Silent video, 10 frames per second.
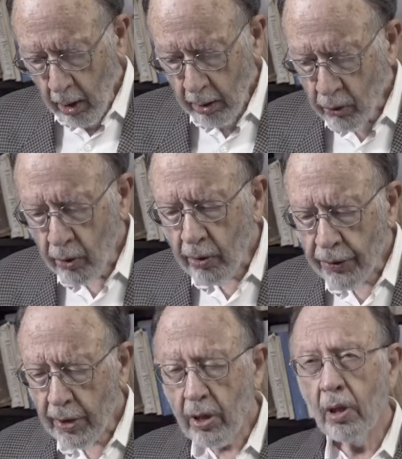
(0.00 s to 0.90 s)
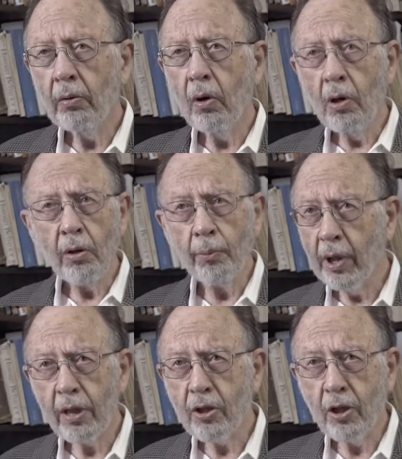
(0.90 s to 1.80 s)
Truth is no longer what
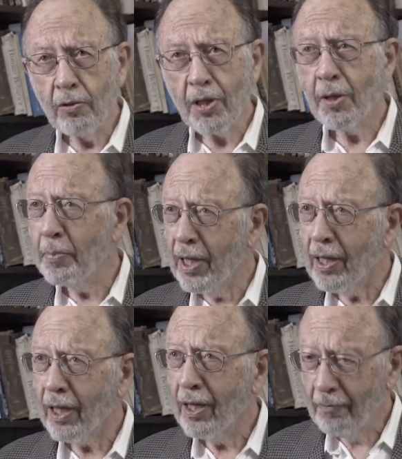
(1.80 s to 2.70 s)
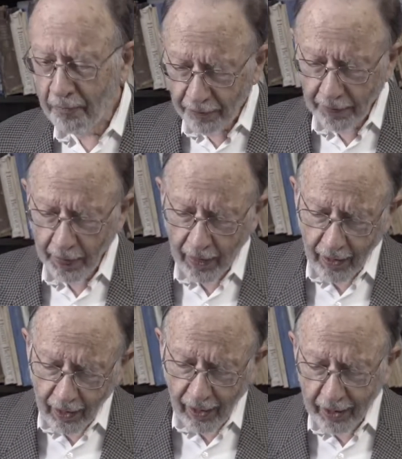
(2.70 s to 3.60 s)
it's used to be.
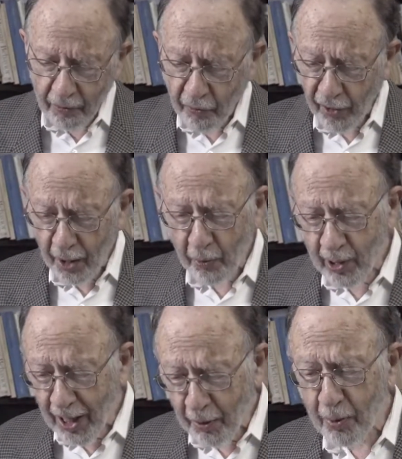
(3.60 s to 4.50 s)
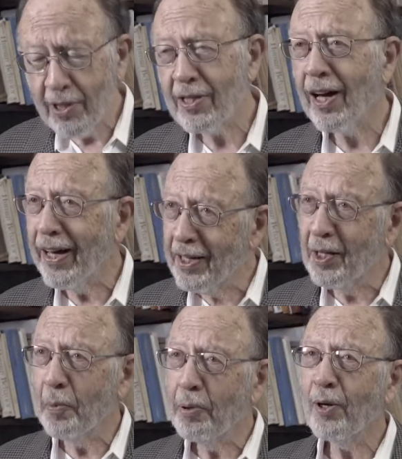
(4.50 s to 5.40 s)
In fact, we now reside in
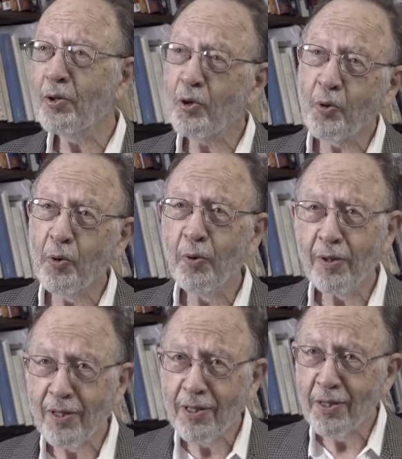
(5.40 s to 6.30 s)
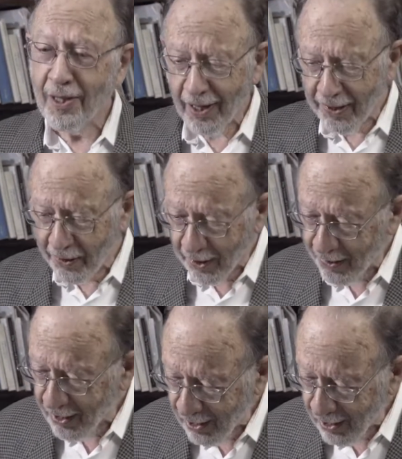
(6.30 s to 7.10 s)
a post-truth society.